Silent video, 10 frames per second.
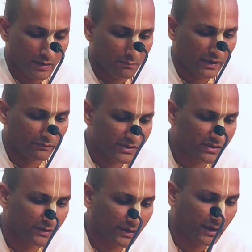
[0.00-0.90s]
by
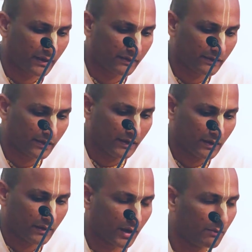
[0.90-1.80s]
which we can
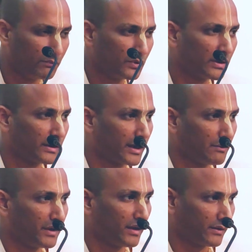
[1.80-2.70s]
come to the
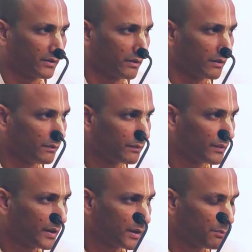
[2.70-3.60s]
culmination of
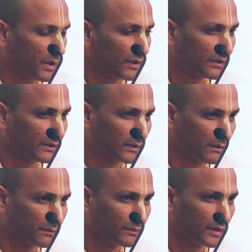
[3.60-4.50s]
the process
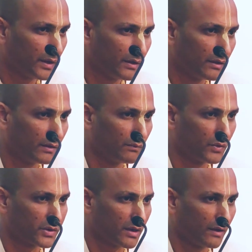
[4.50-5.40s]
of
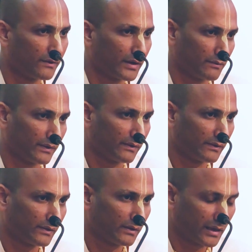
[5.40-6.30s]
devotional service.